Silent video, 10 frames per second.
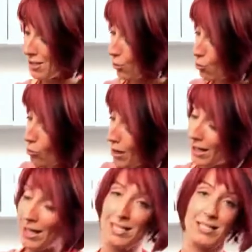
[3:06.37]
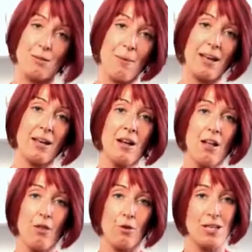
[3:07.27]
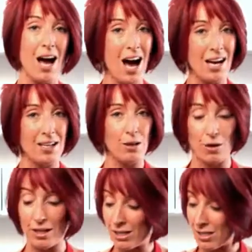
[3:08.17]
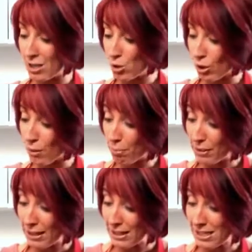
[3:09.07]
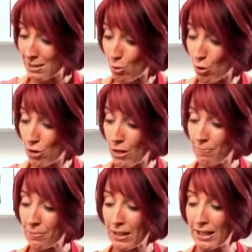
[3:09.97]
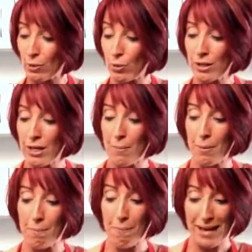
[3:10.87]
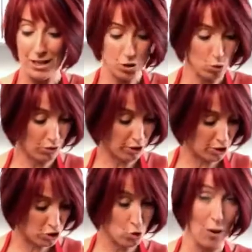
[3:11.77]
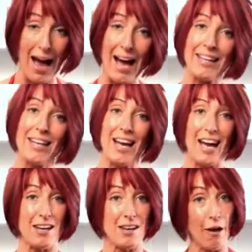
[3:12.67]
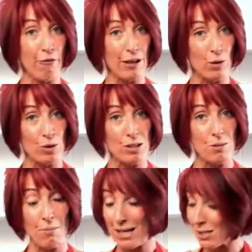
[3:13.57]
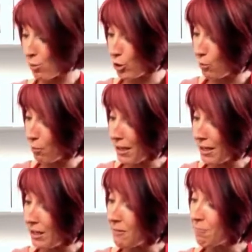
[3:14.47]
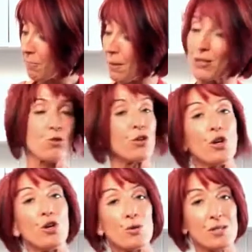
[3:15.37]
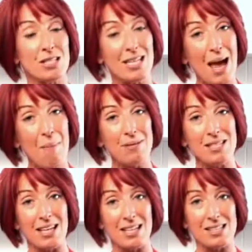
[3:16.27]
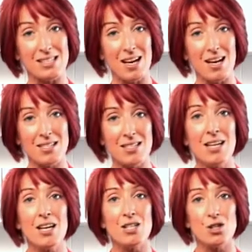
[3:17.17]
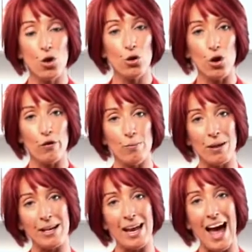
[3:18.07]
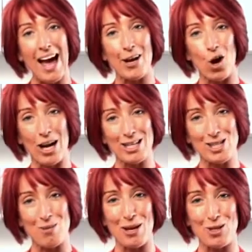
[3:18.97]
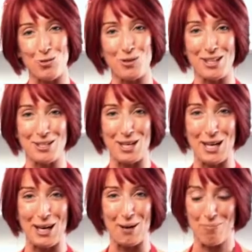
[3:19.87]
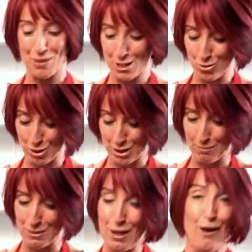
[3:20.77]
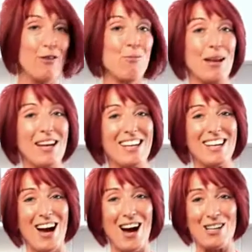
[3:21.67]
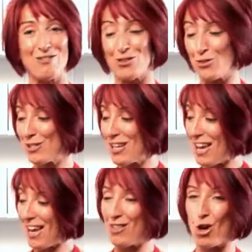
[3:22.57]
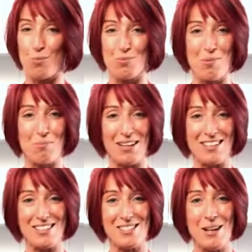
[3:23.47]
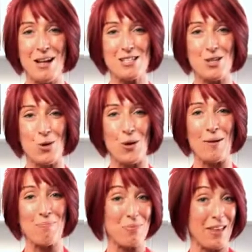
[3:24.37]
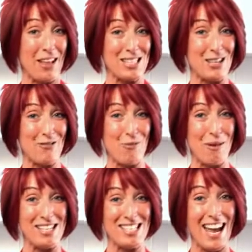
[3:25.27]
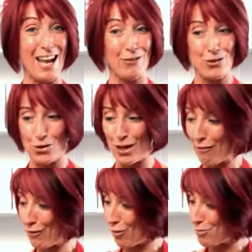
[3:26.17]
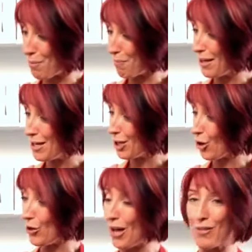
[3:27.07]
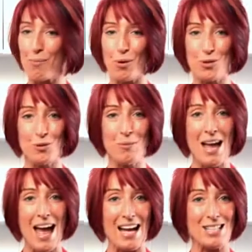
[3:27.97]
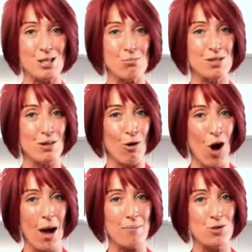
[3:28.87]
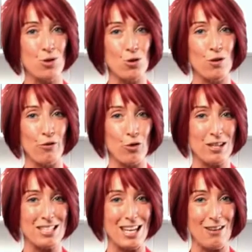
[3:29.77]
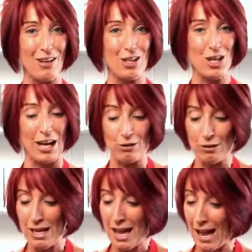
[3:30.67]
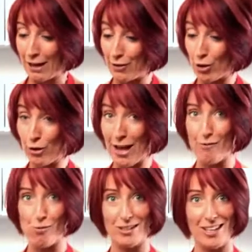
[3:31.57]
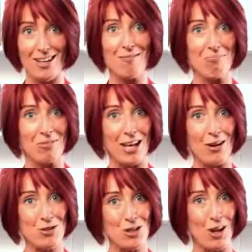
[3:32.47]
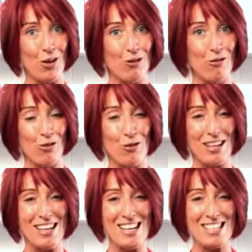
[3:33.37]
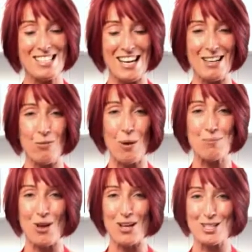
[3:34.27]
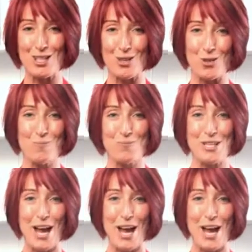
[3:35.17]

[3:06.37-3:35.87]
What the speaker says: So really easy to make those hard ingredients into a completely smooth liquid, but make sure that you do add enough liquid to mix when you're blending. Make sure that you use the tamper to get it started. Don't overblend, add ice to make sure it doesn't heat up. There's all the tips for blending hard foods in the Optimum blenders. So that's it for me today. If you do love the Optimum blender, go down the bottom and subscribe to the Fruity TV channel. And if you don't have one yet, get onto the local Fruity website to you.